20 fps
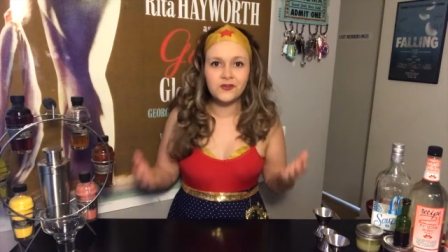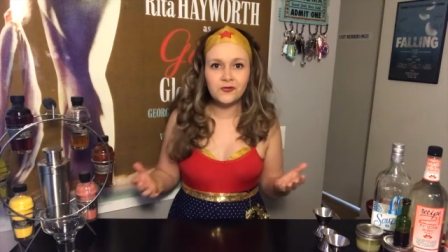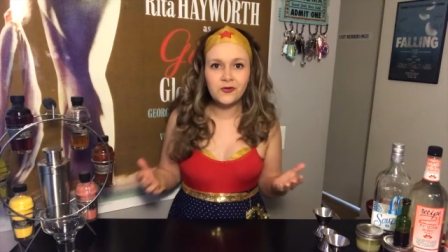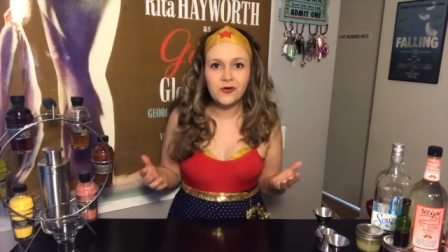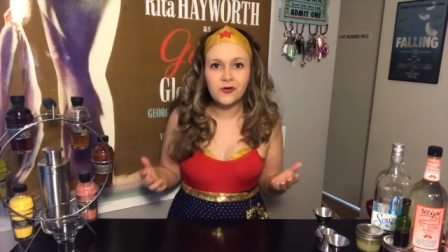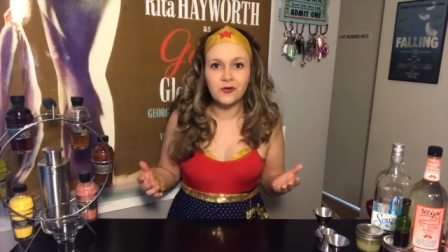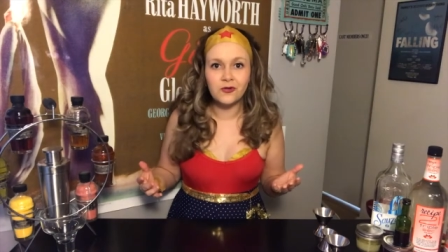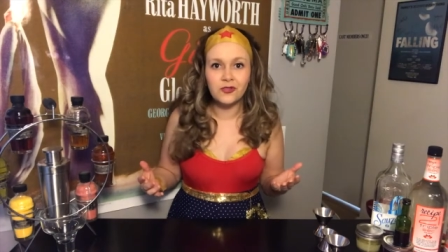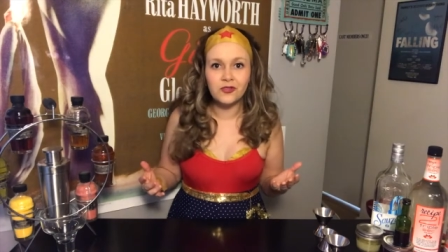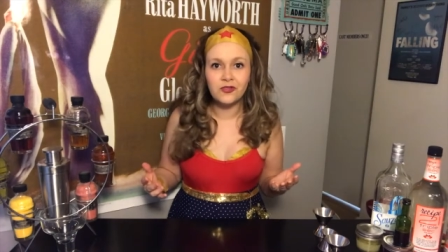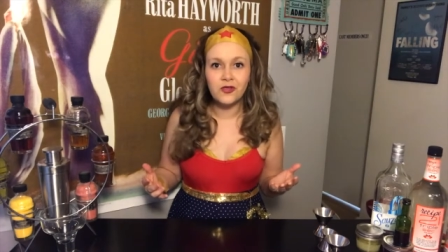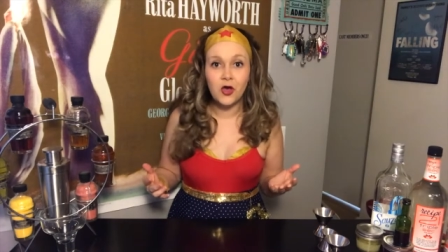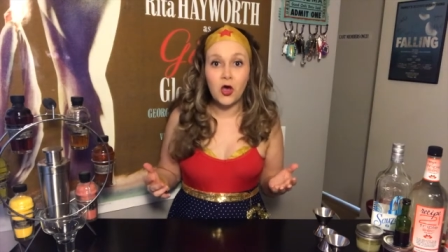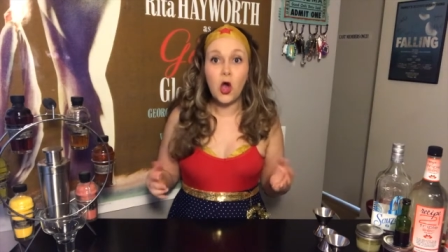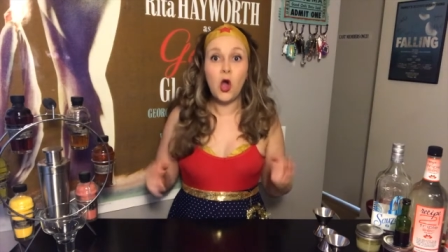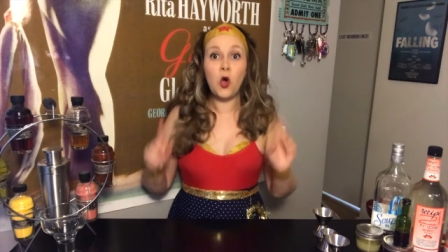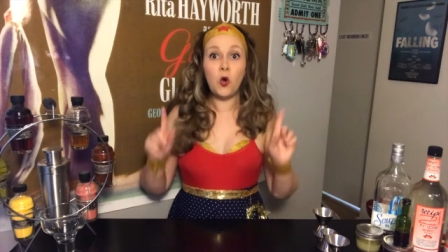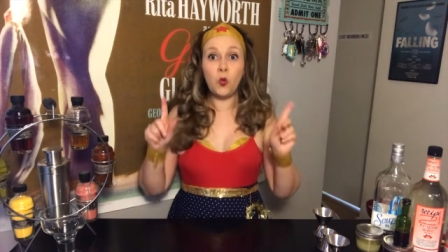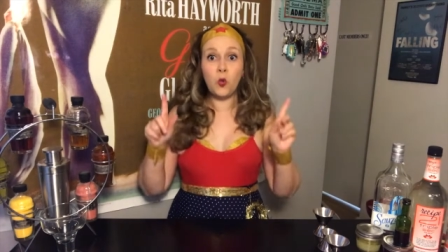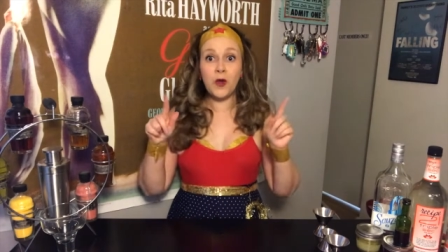the truth.
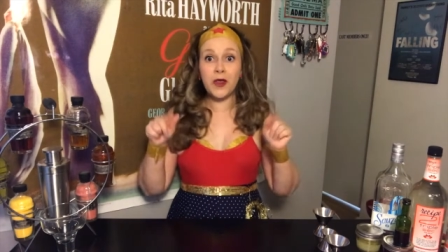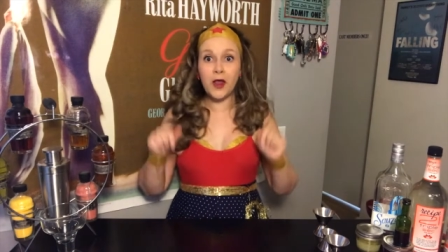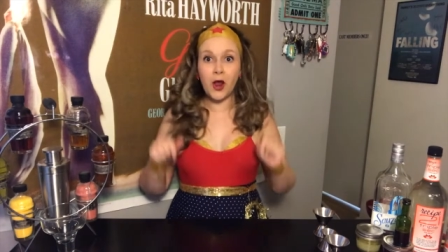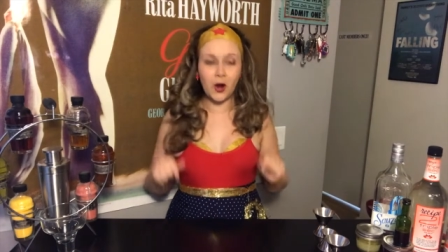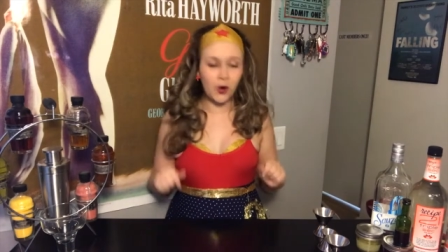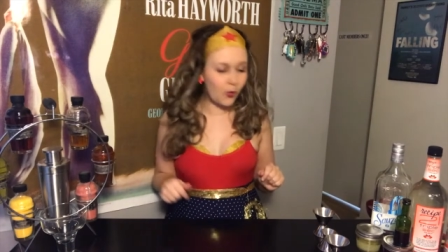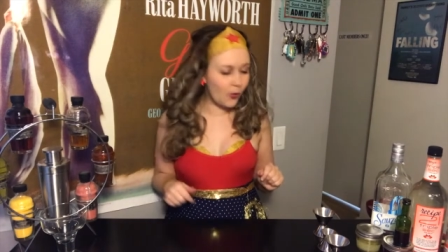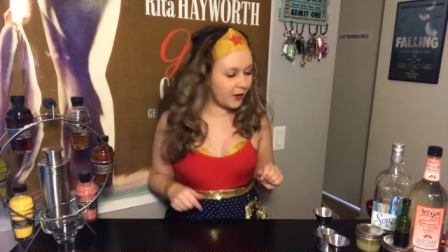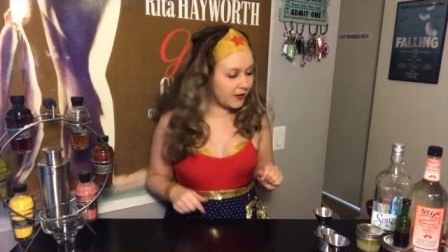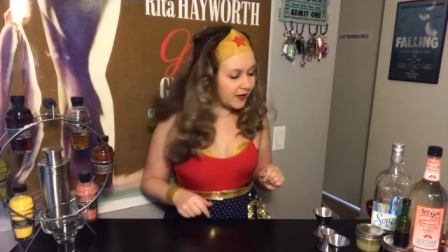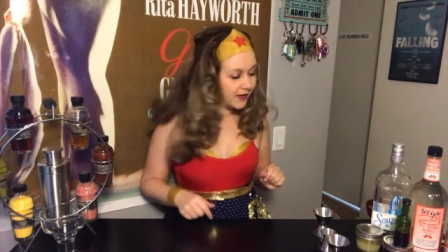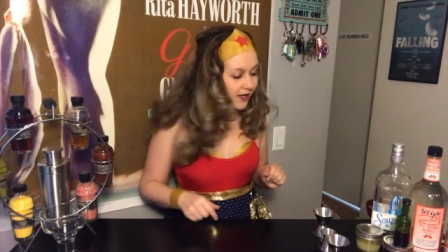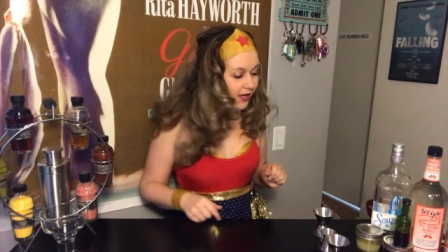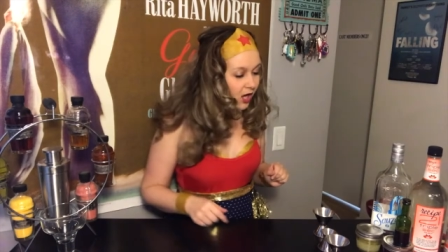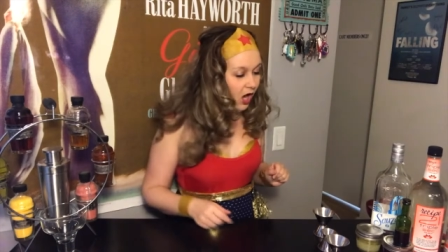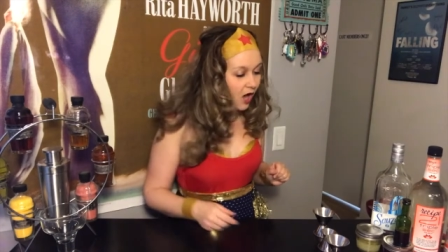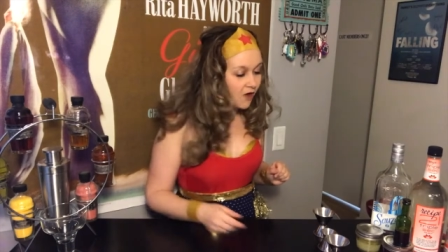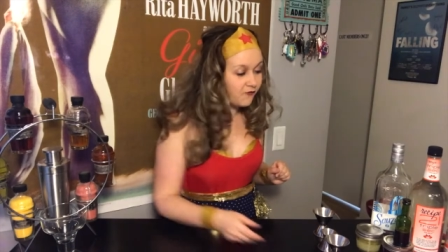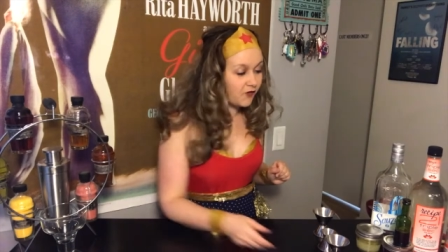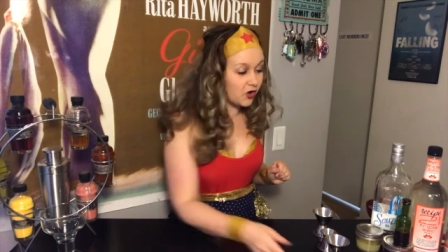We are going to
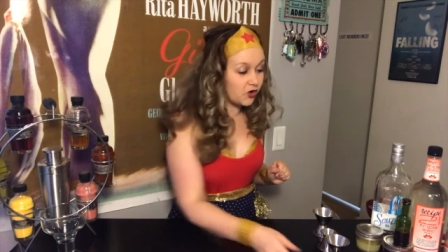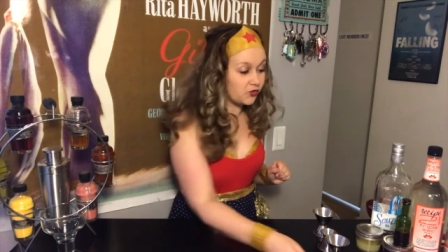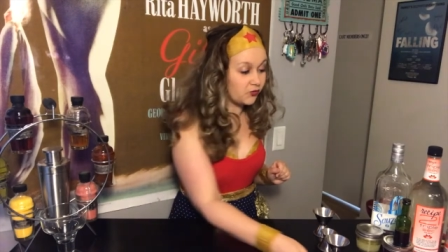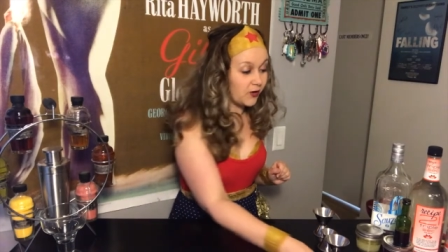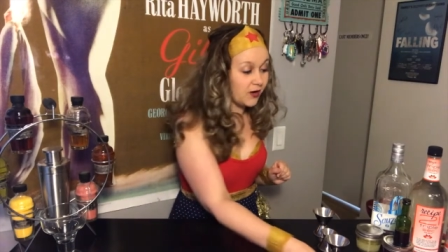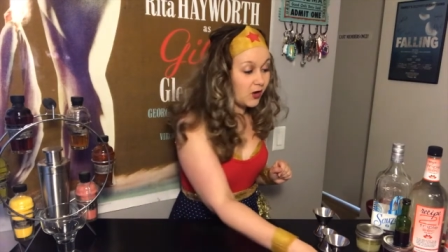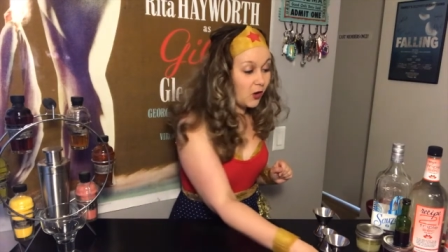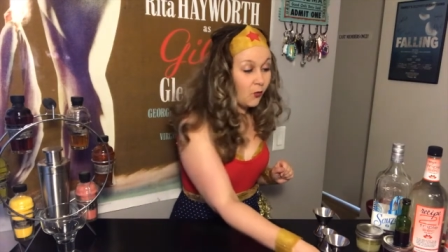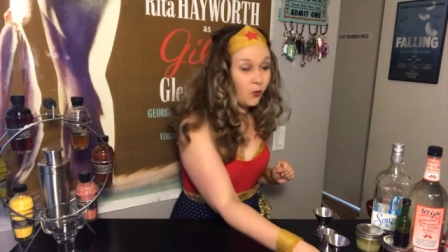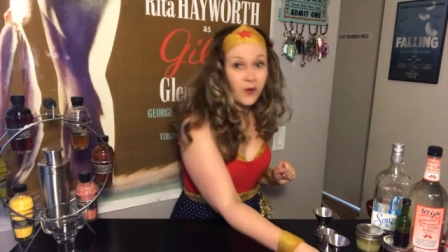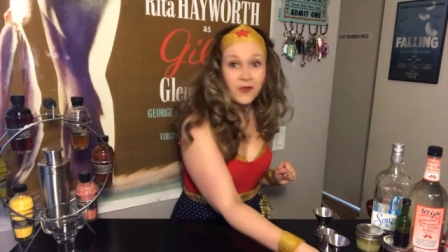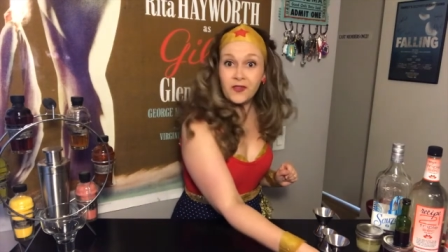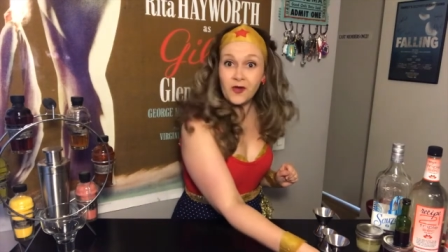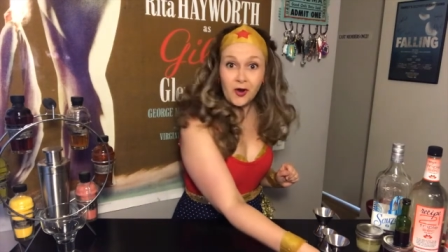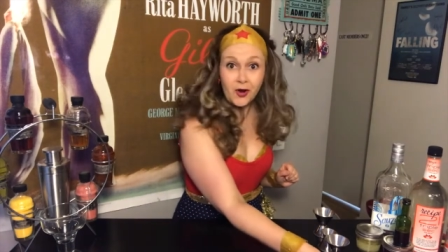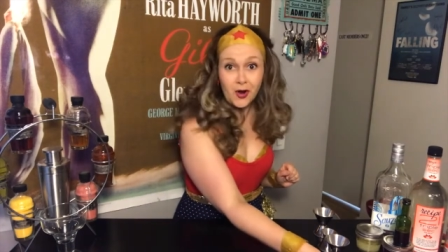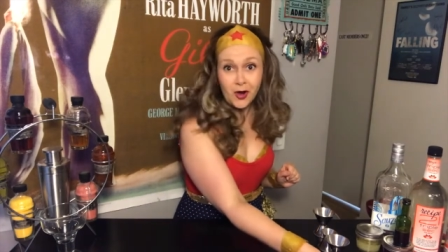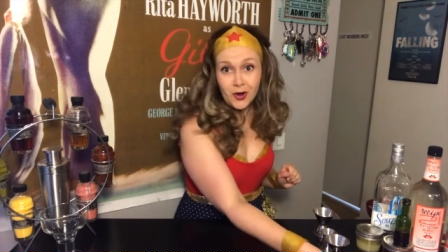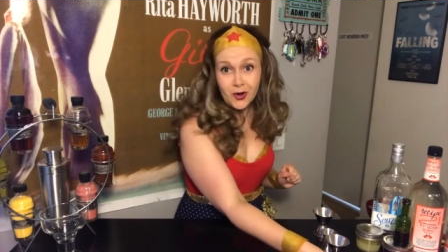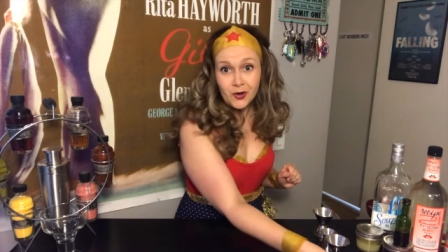kick off our drink with
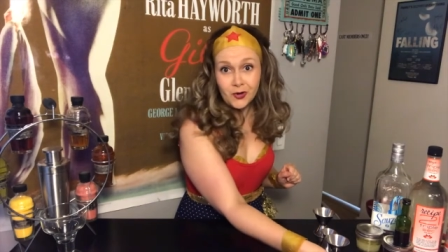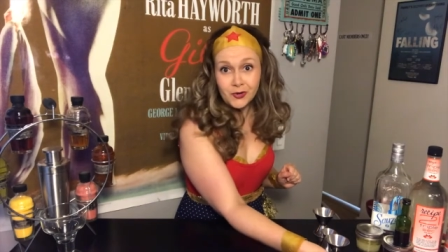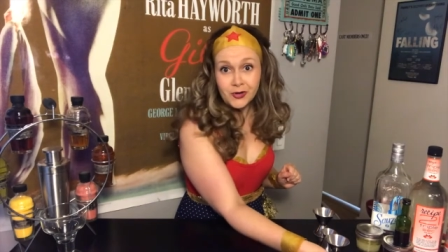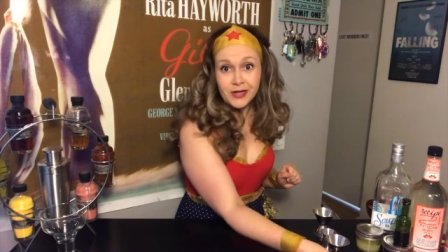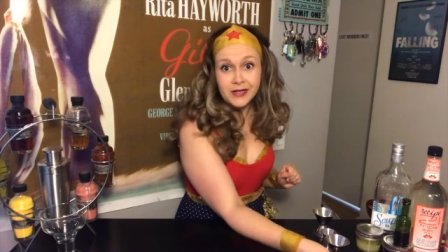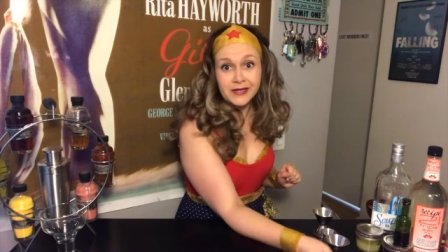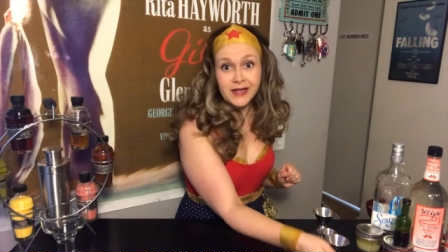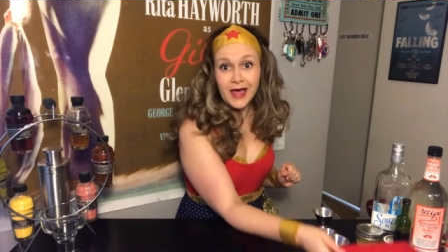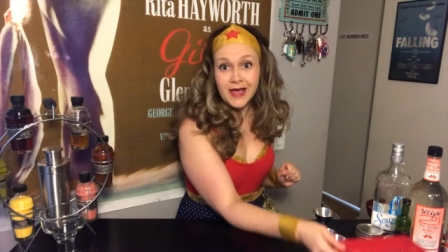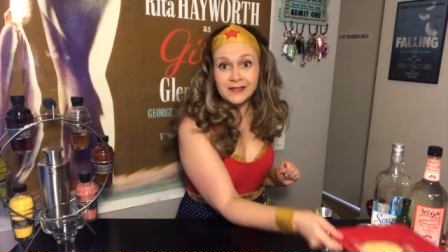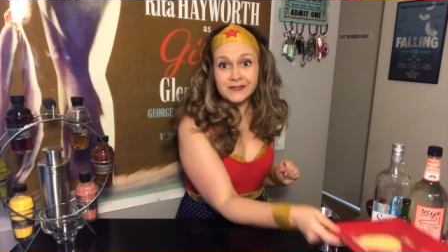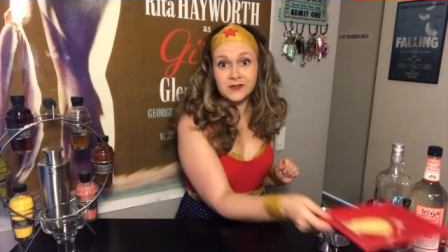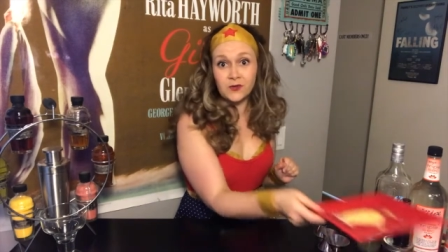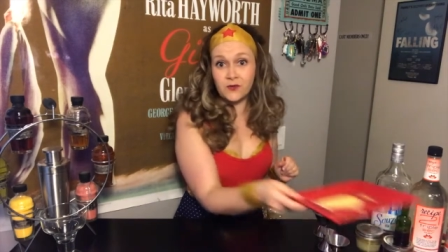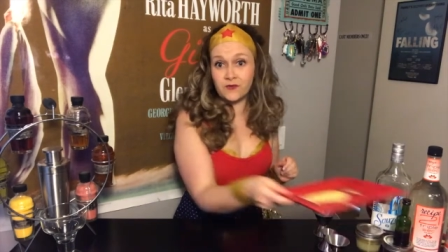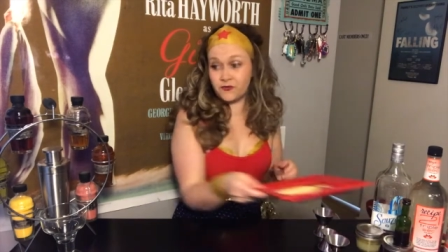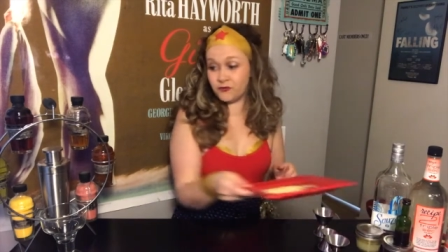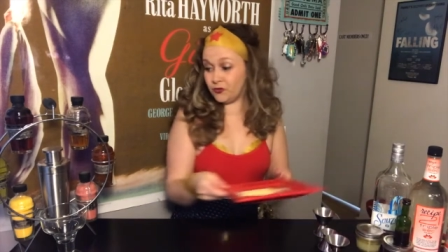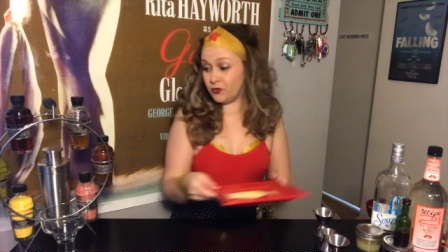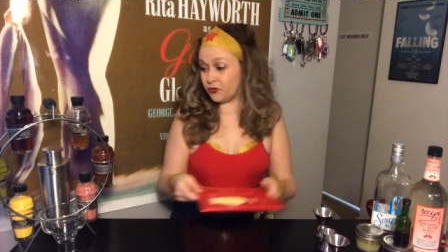our own lasso
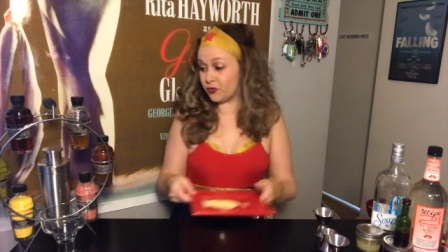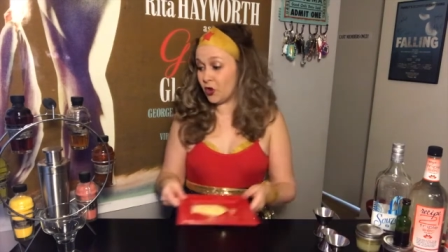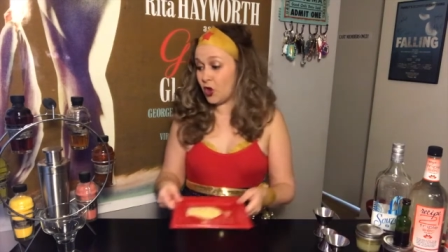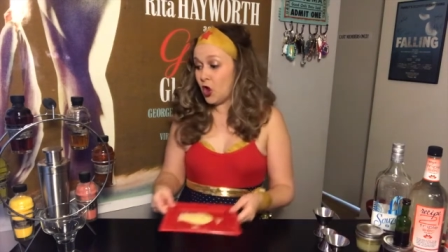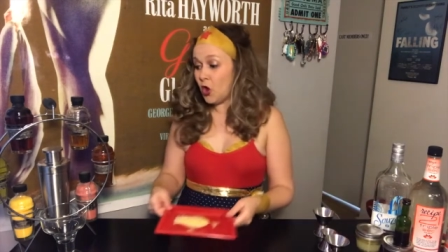of truth.